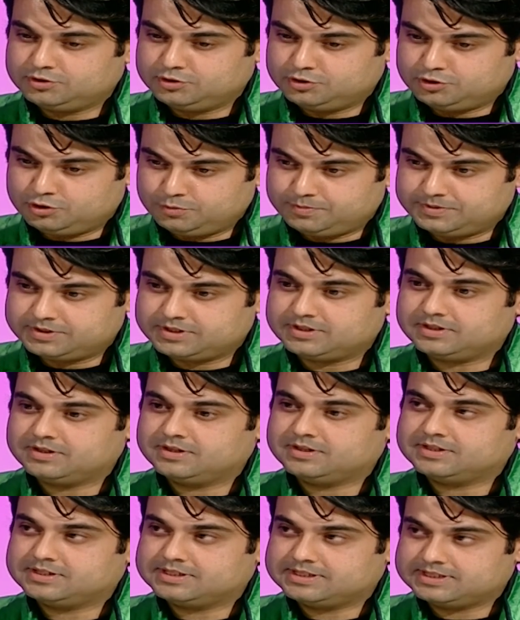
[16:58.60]
Jupiter,
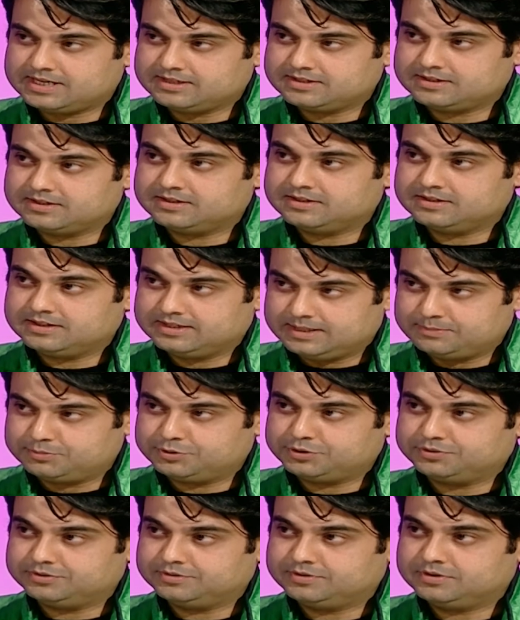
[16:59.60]
Saturn,
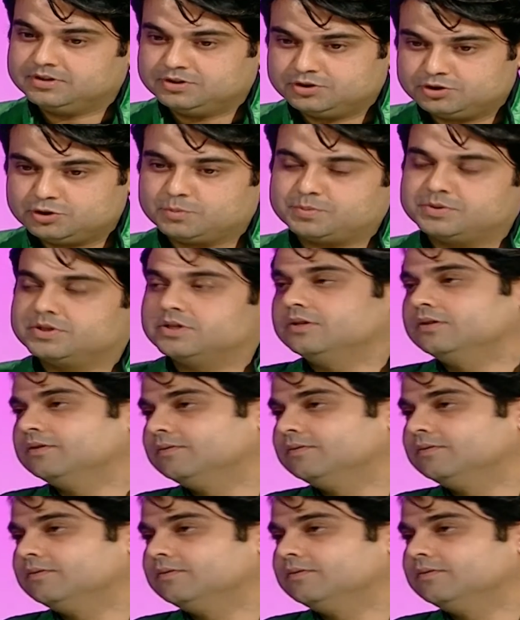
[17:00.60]
Neptune. Jupiter.